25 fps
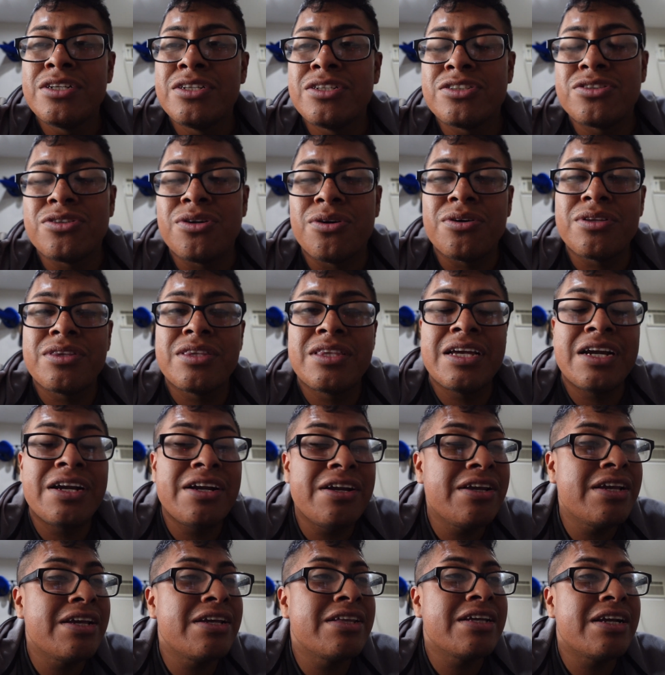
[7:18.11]
So there
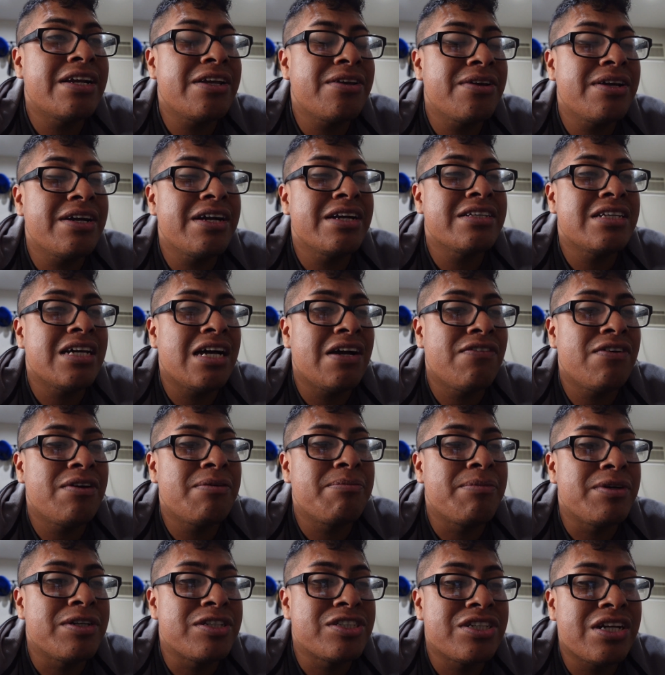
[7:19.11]
you guys have it.
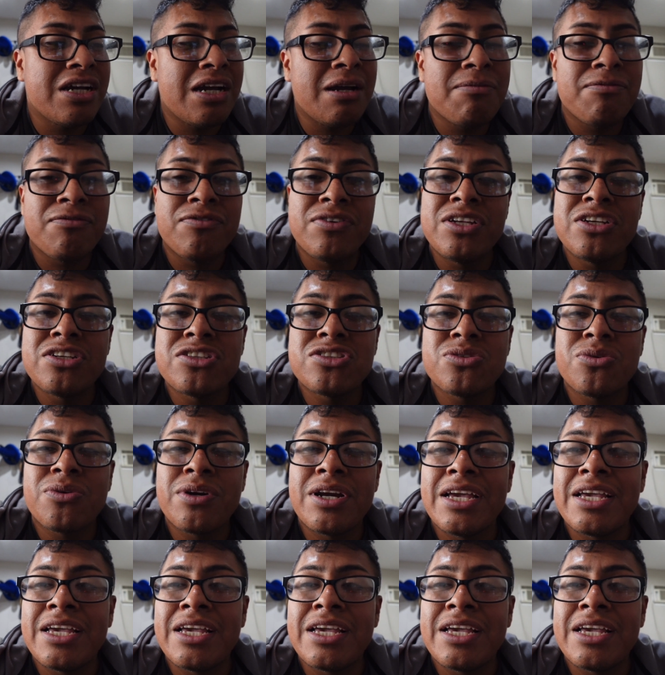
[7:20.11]
Machamp, Venusaur,